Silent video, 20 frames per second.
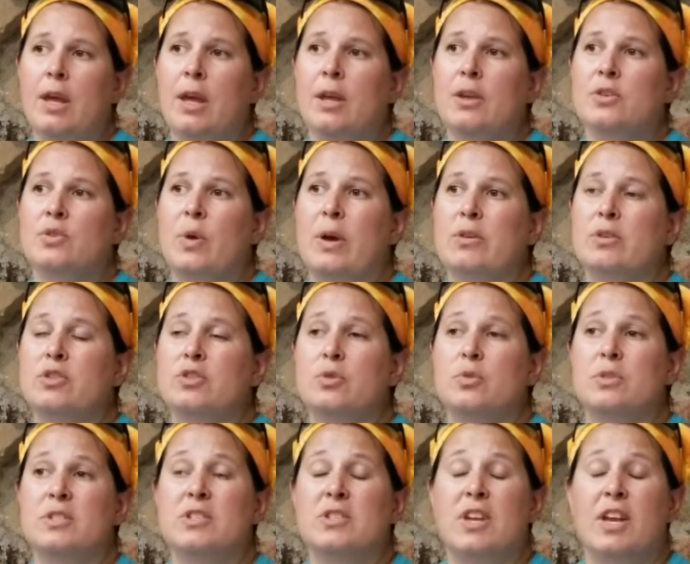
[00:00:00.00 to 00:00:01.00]
So our
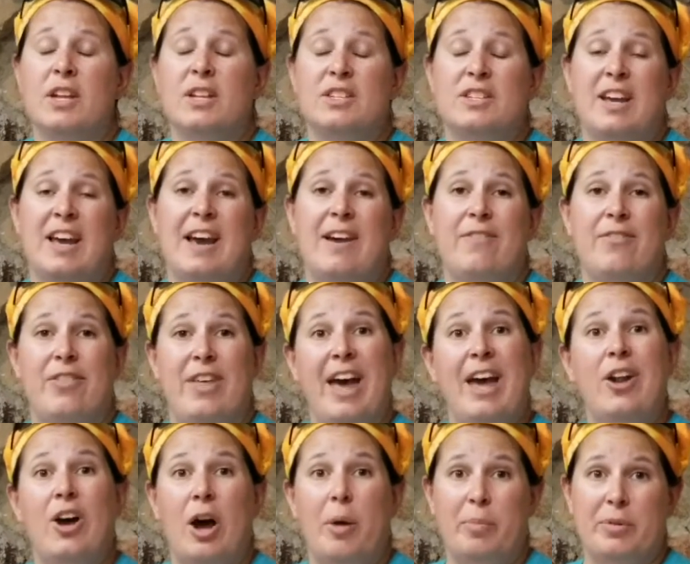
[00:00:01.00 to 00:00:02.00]
students get to have
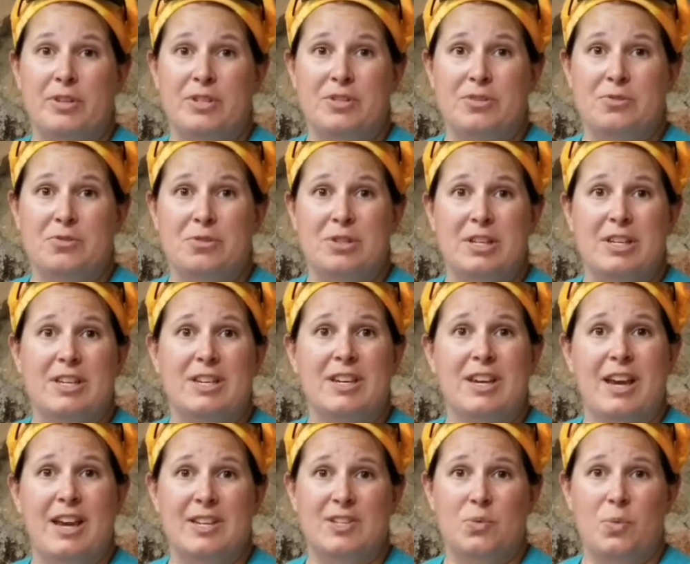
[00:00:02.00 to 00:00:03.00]
that opportunity
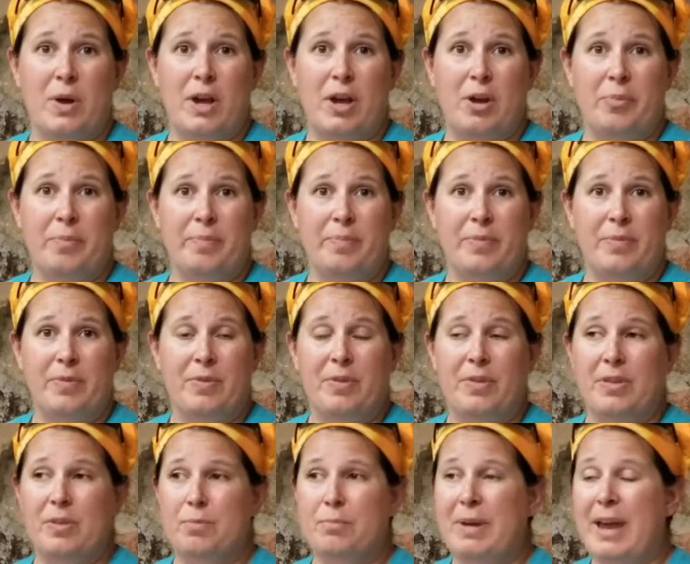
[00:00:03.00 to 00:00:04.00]
as well.
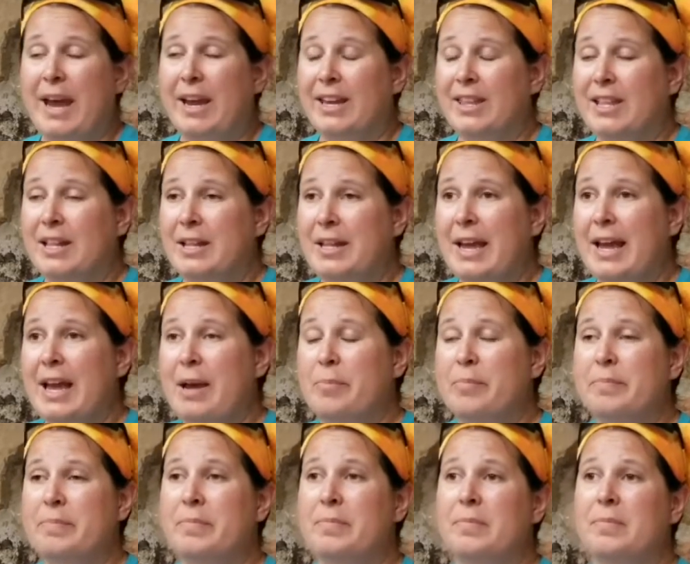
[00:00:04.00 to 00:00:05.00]
Back in the
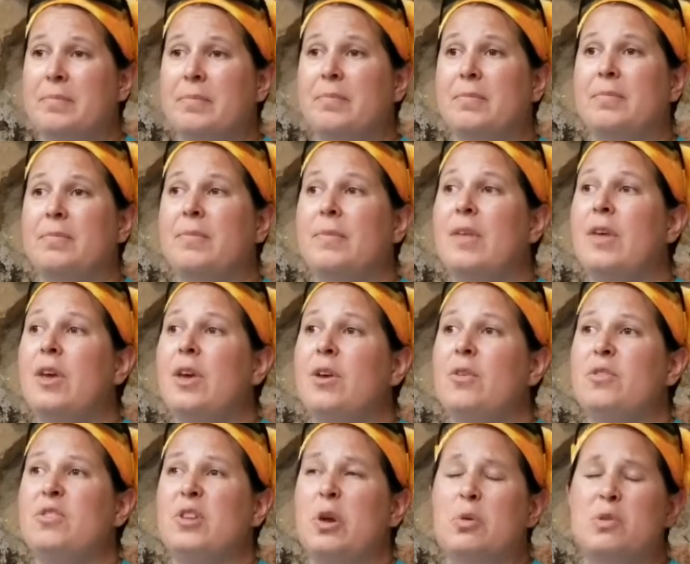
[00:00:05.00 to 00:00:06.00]
lab,
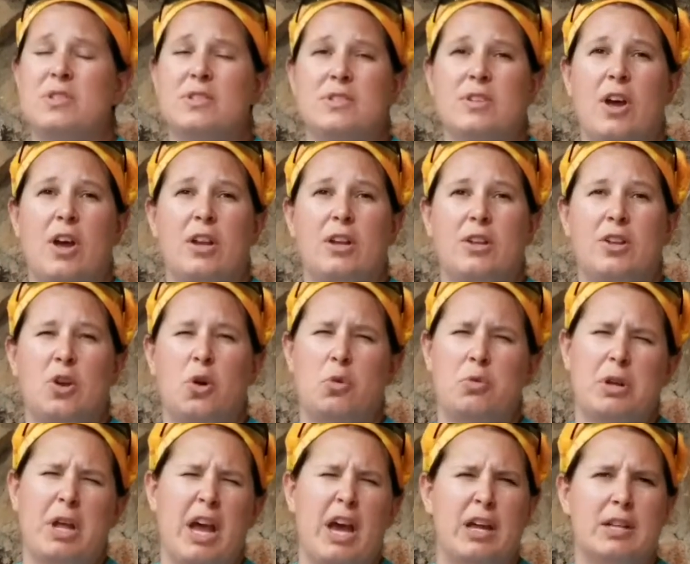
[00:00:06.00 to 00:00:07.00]
no sun, no
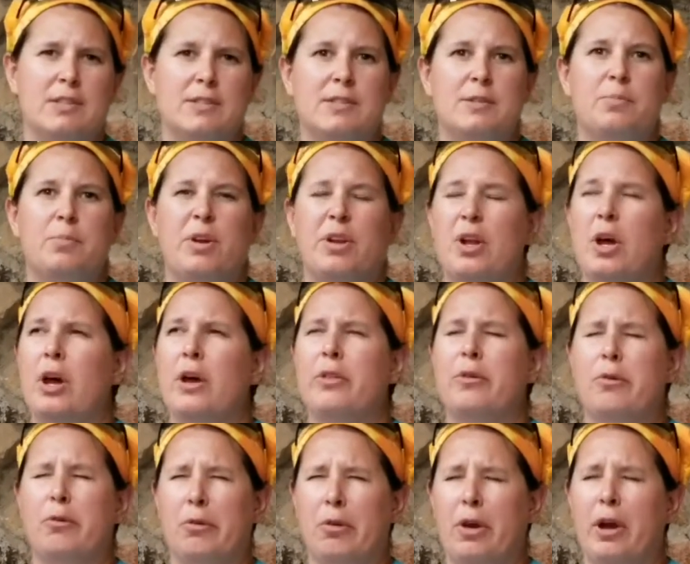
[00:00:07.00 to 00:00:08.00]
gnats, but
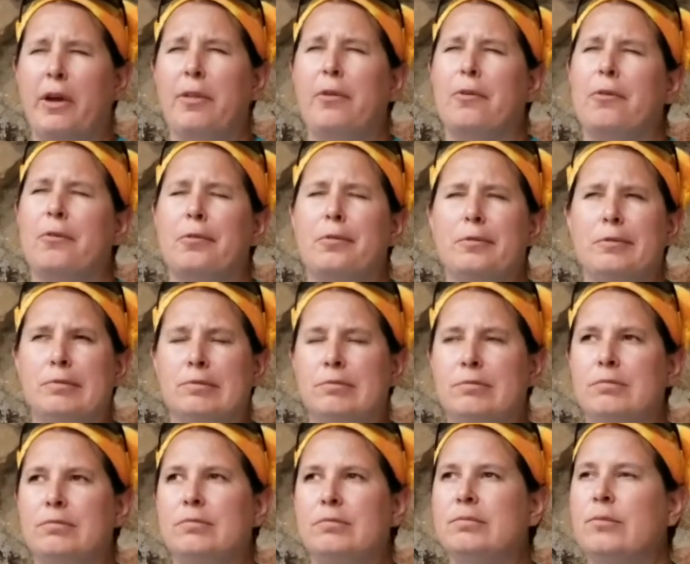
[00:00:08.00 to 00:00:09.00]
other
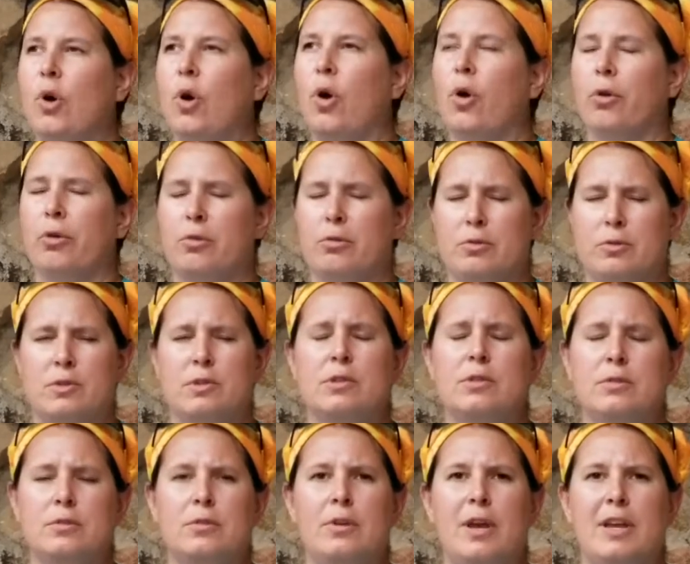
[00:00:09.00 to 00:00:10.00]
horrors
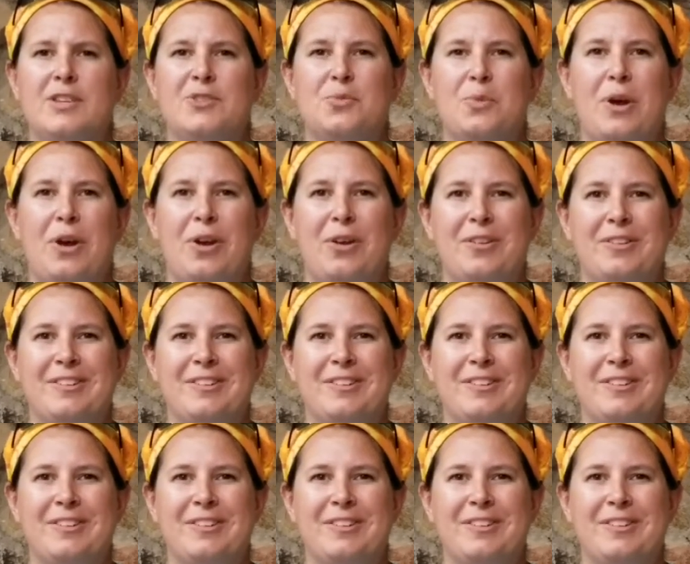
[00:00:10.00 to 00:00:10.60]
as well.